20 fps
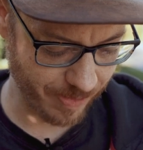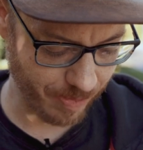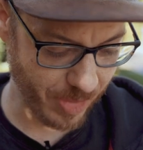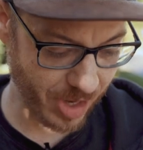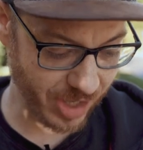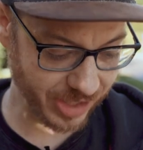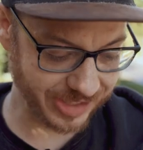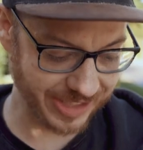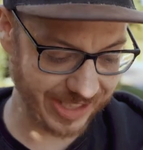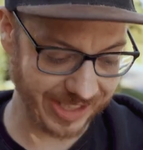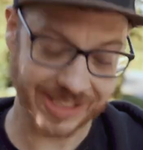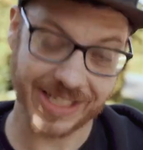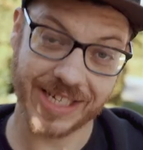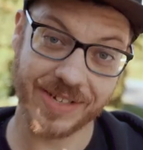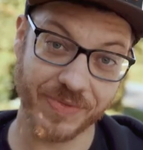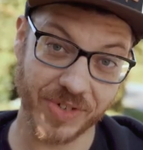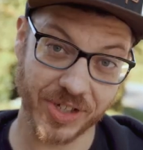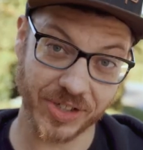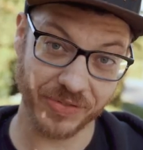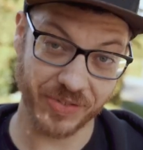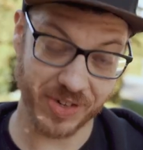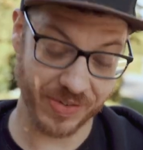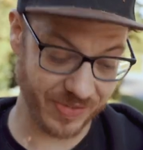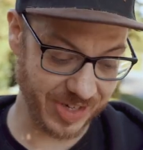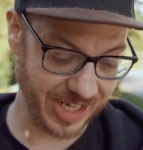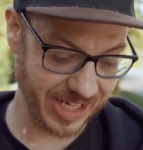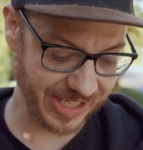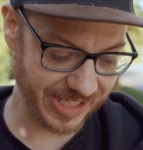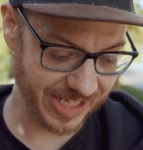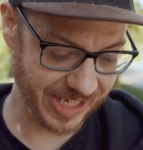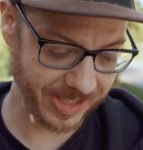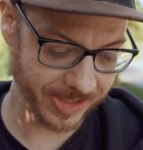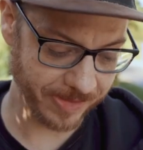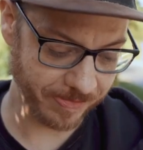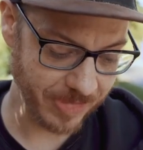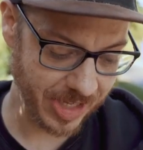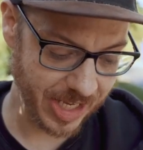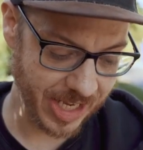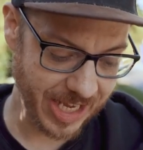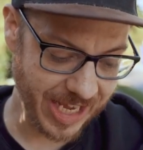Mark 16 verse 15 it says,
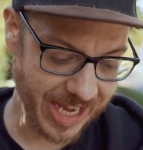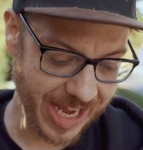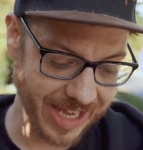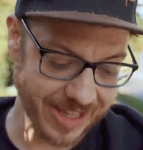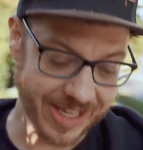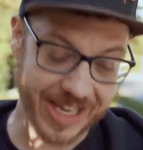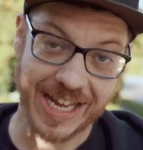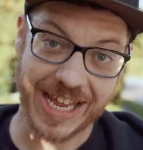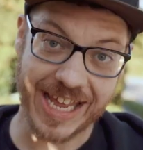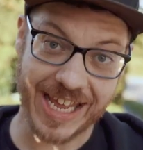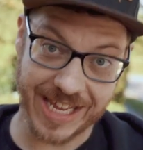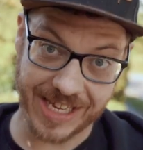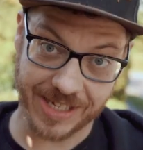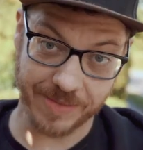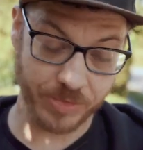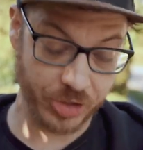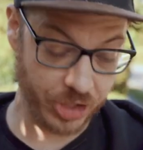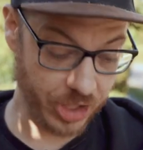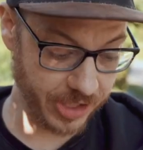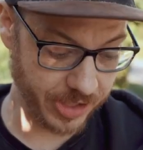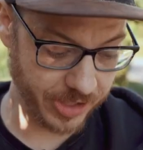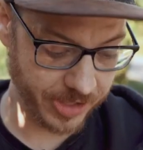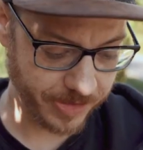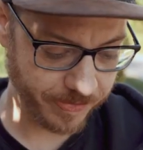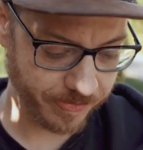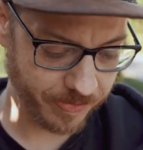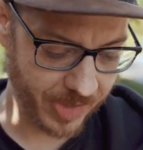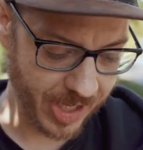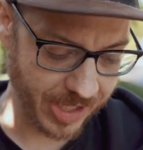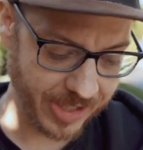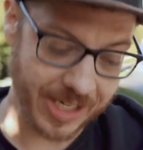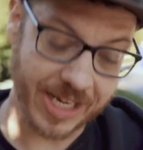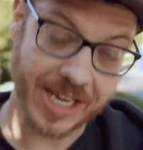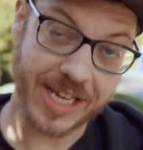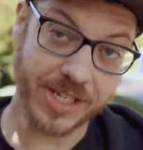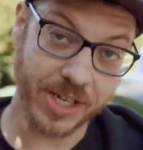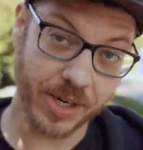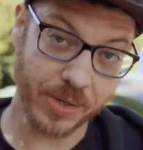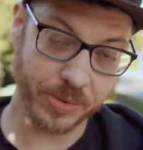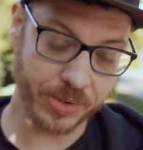and then he
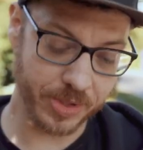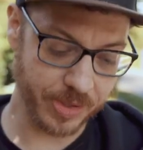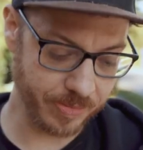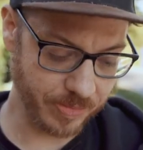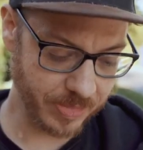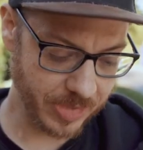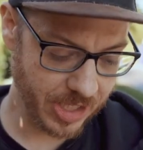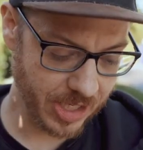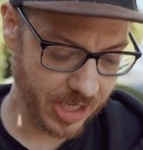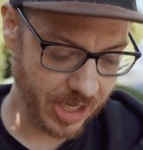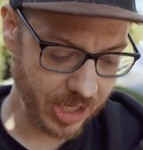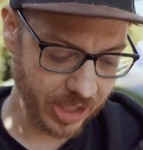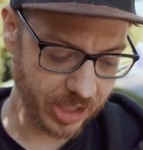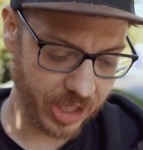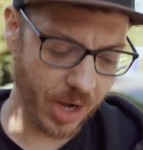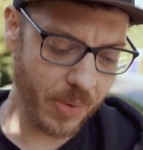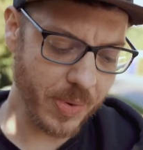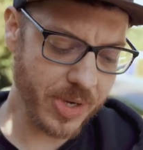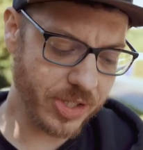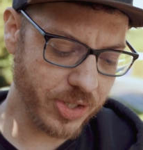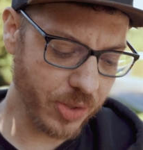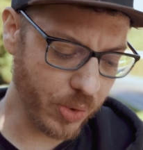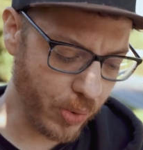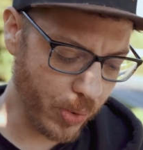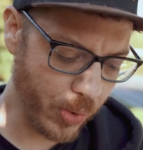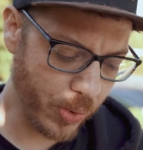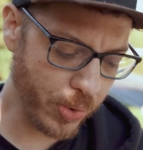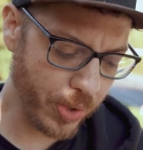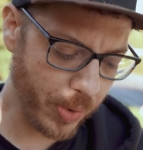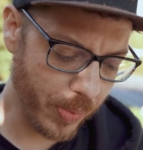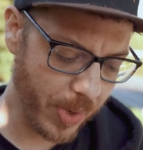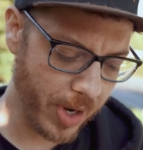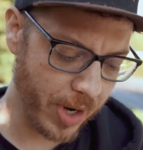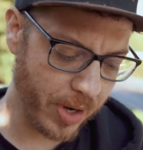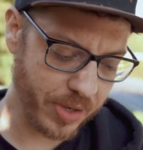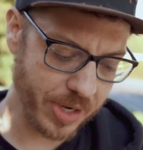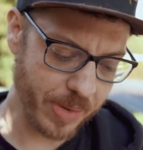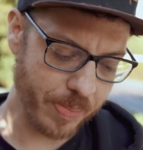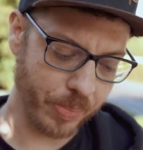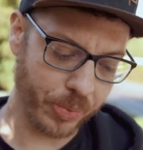told them, go into all the
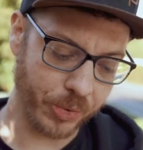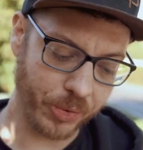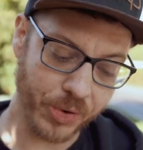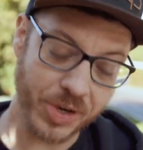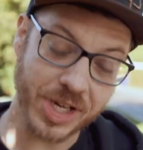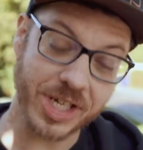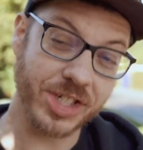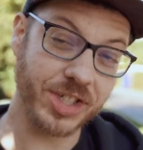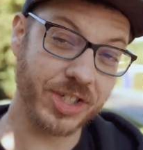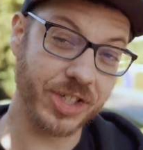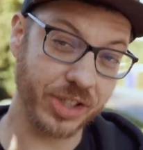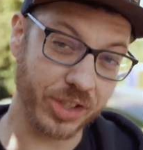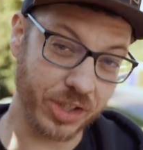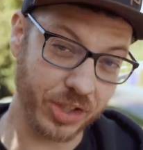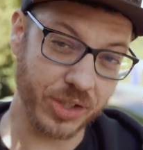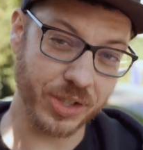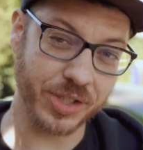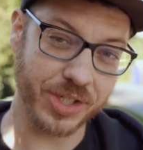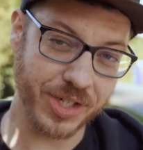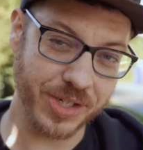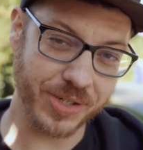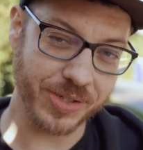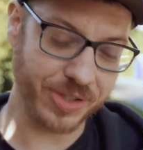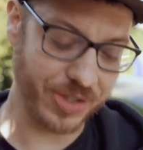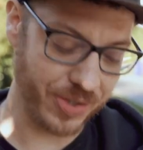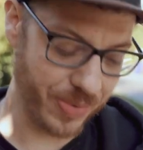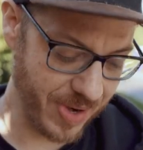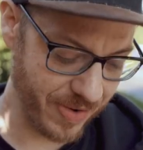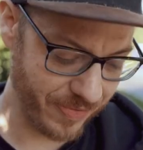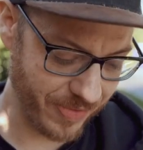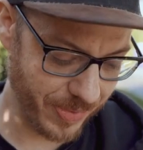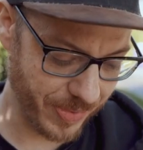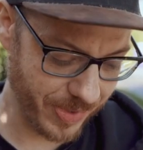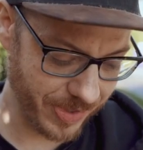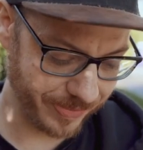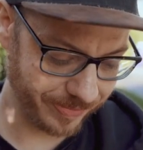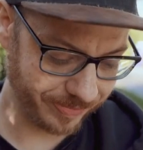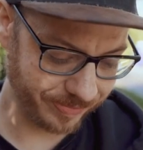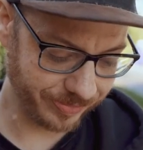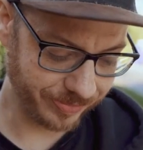world and preach the good news to
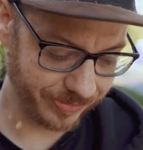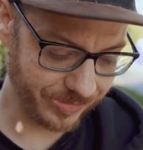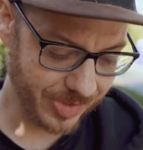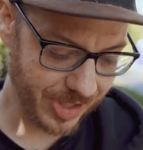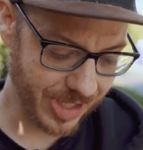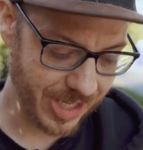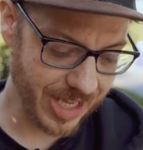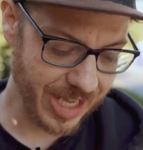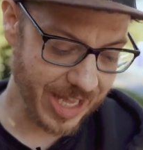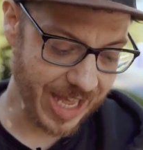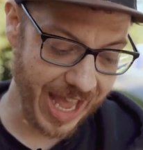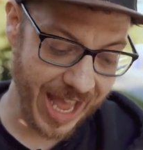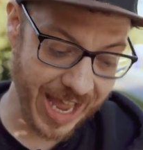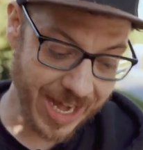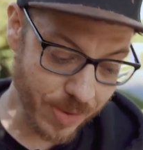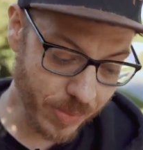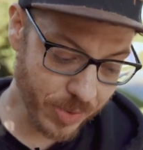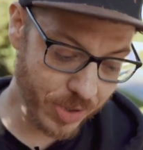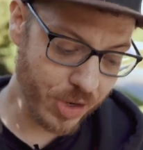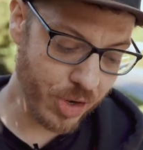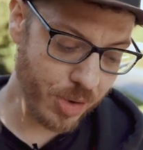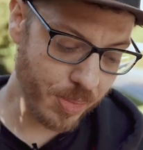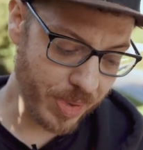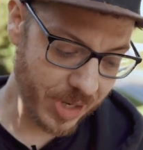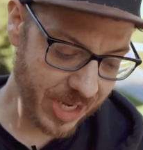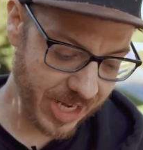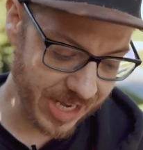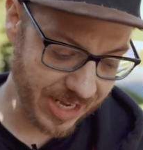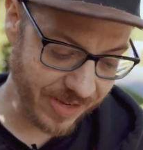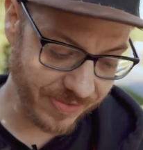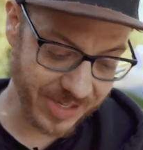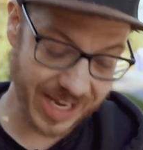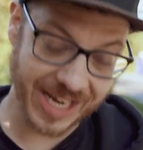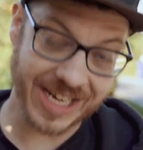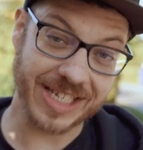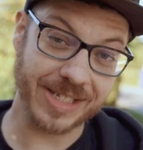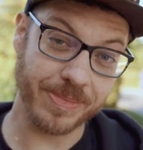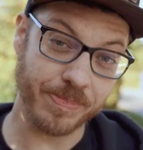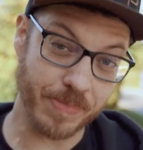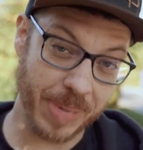everyone. Anyone who believes and
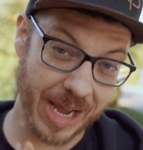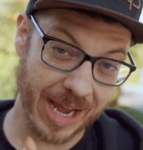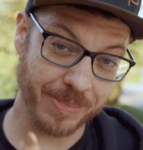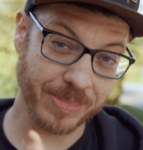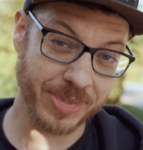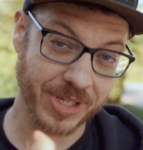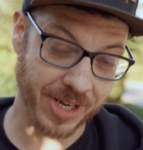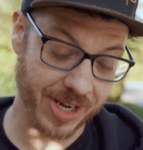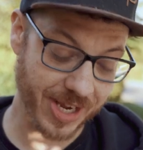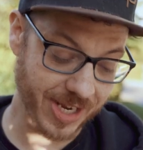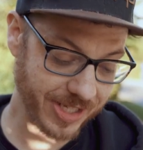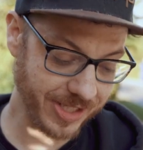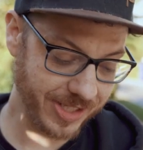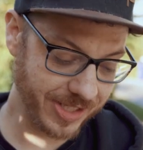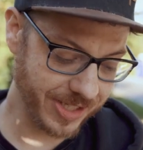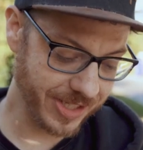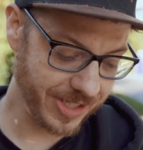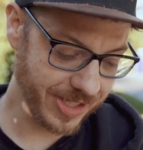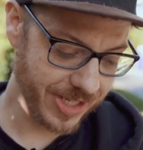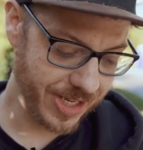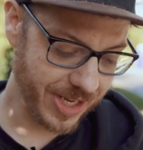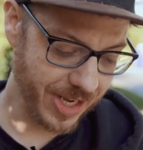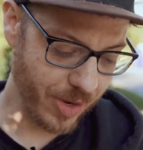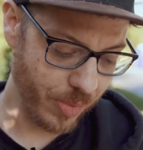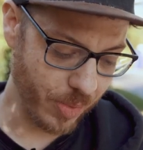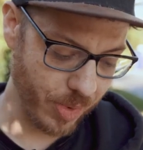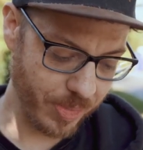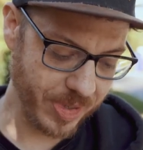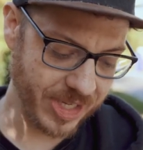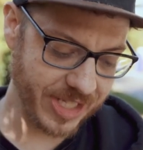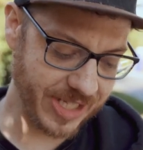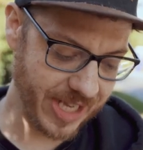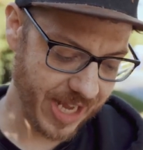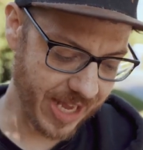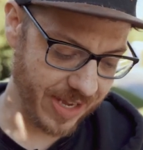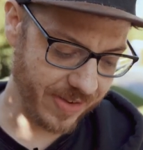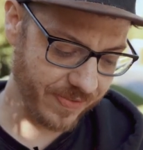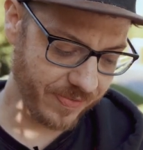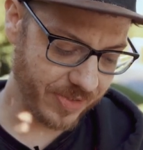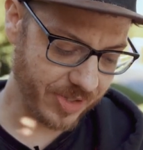is baptized will be
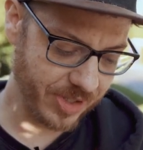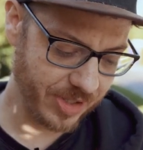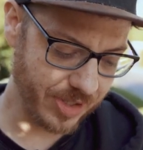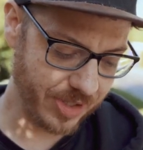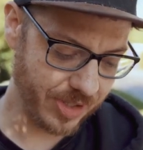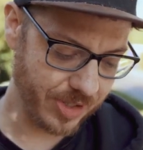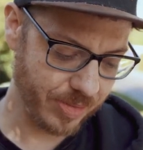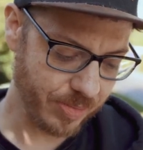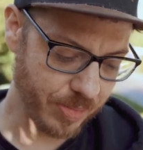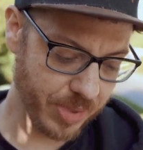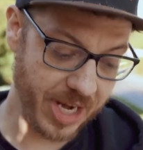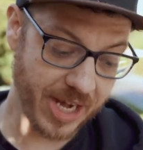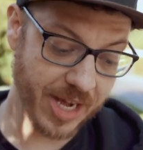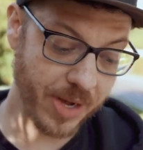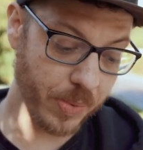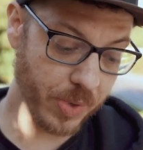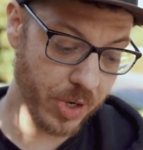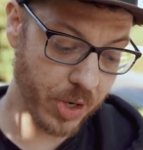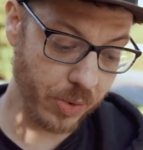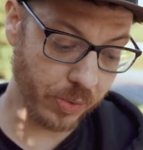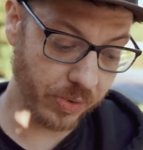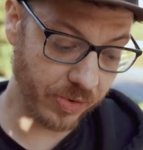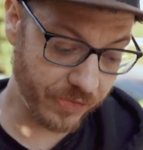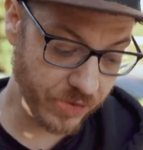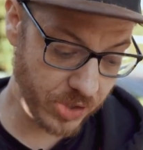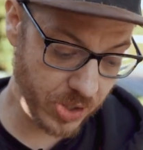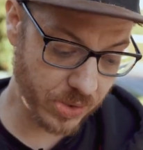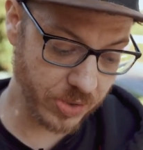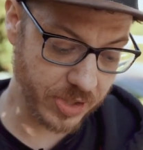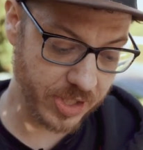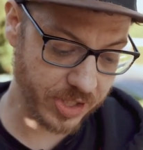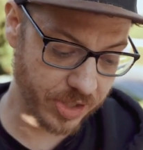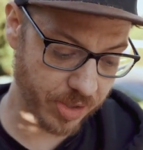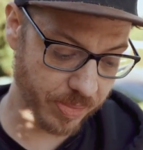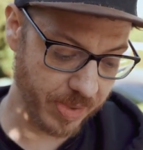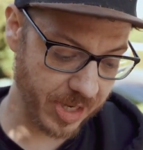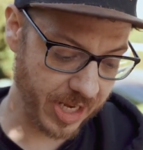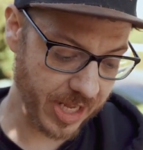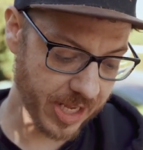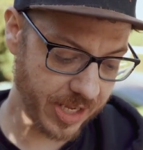saved, but anyone who refuses to
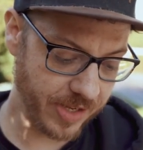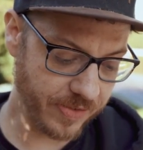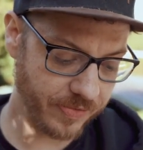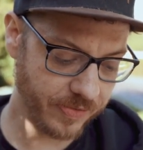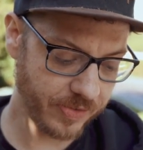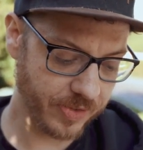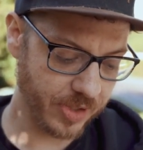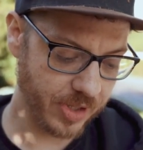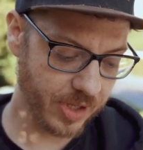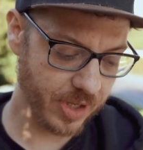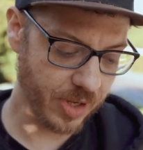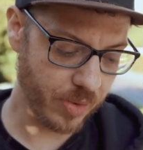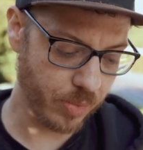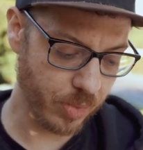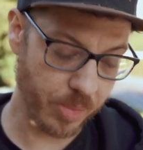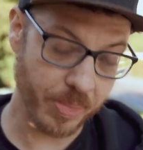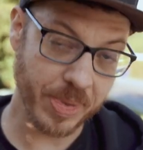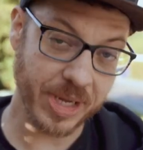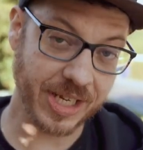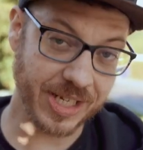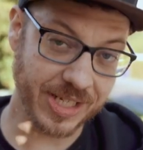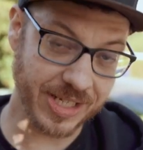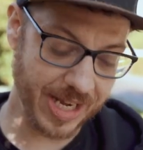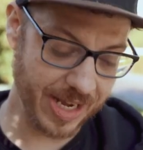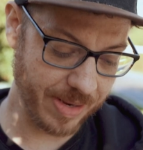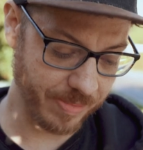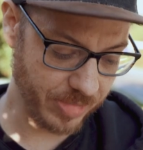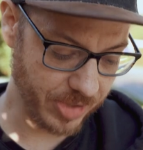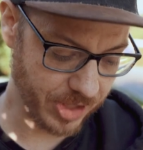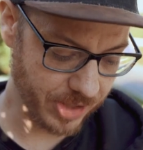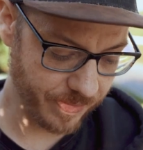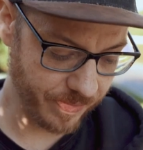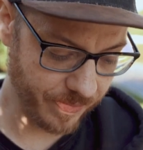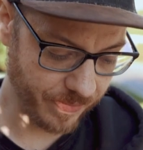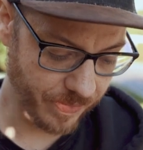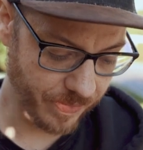believe will be condemned.